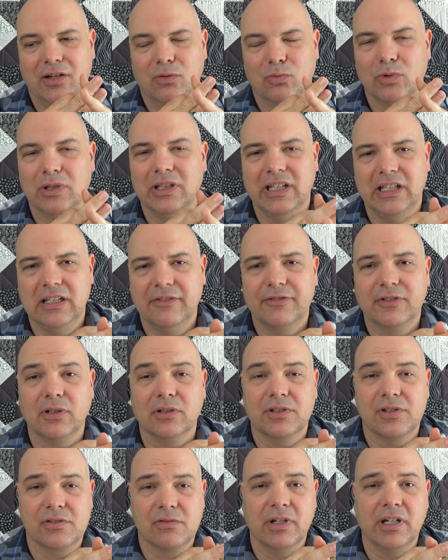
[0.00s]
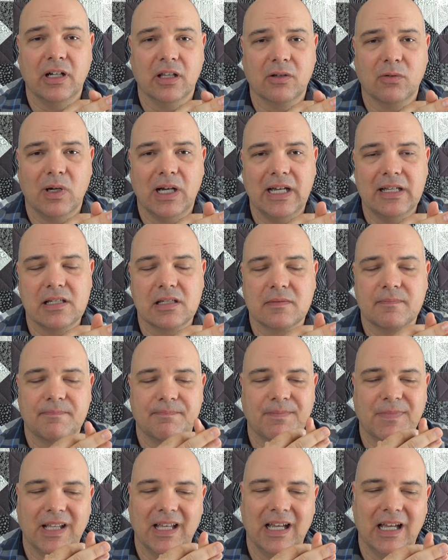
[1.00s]
really difficult to treat otherwise,
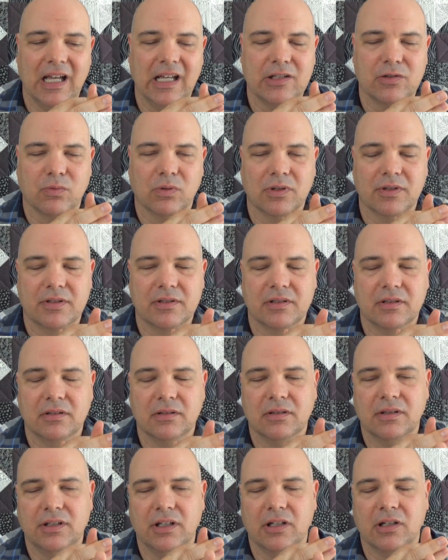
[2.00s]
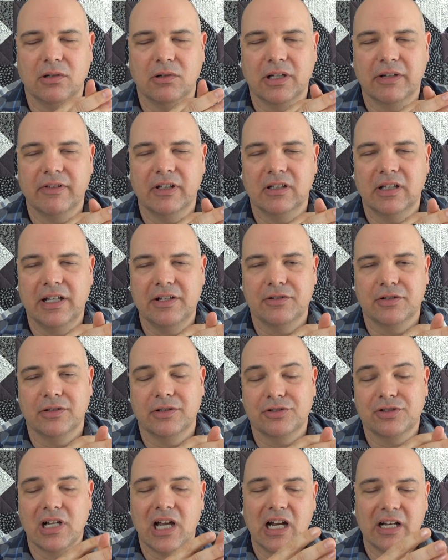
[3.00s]
it's worth, you know, giving laser a
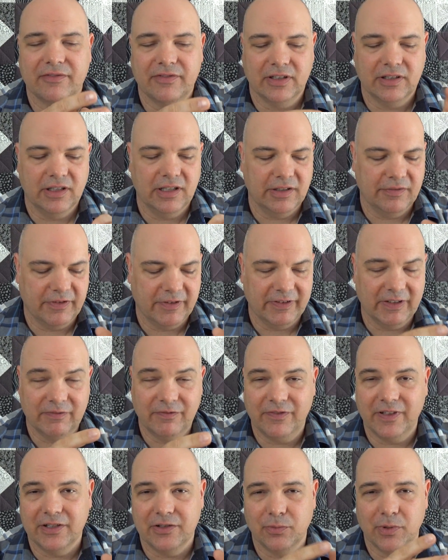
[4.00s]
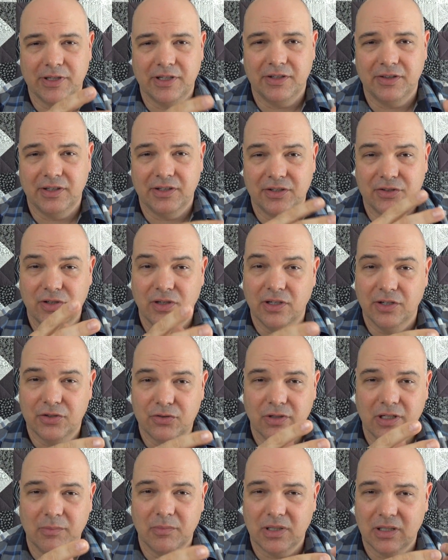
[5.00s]
shot if it fits within the
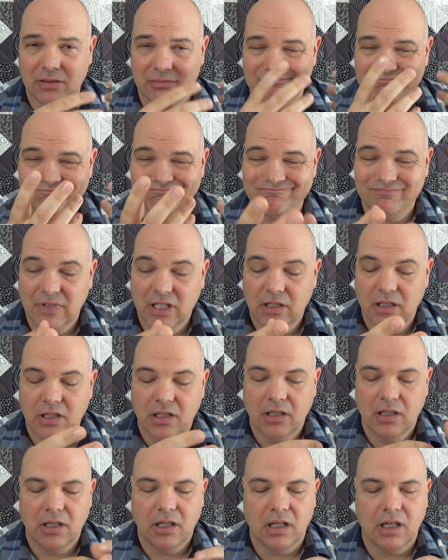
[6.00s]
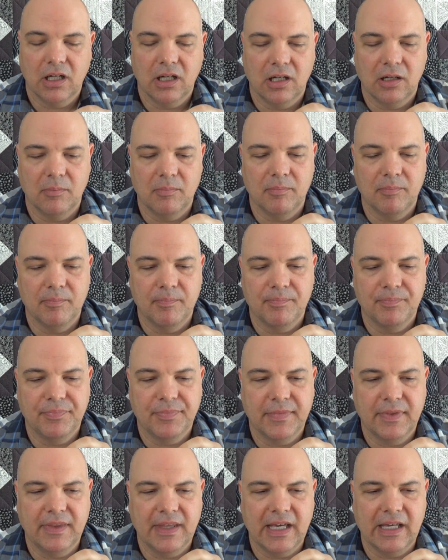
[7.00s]
treatment
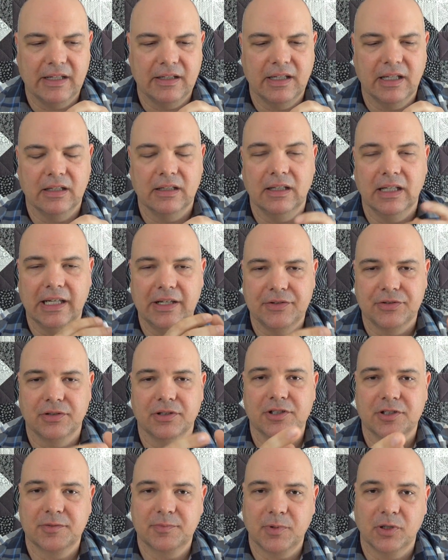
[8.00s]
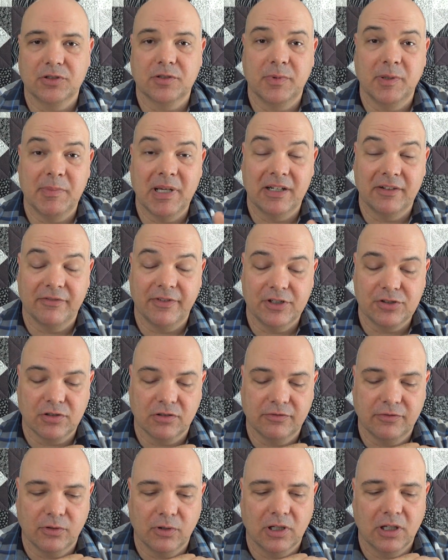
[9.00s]
that laser is supposed to be beneficial
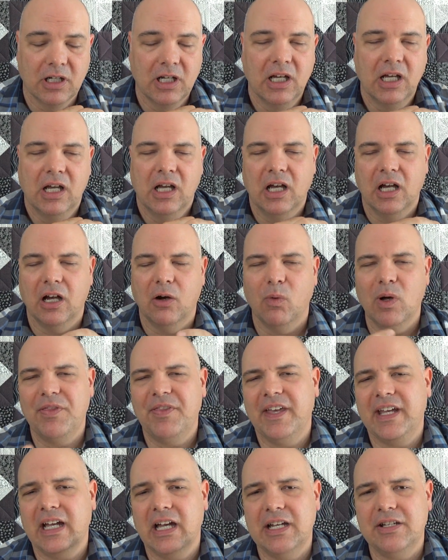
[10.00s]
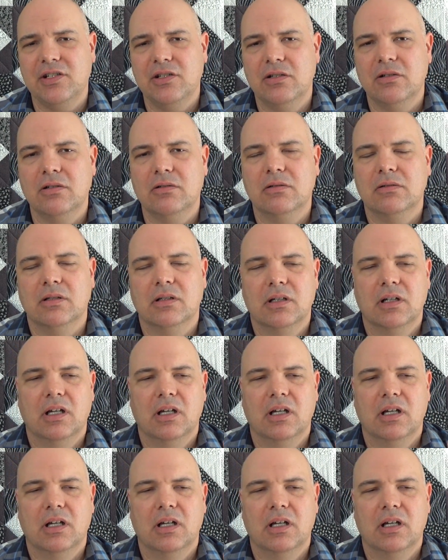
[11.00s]
for. One thing I do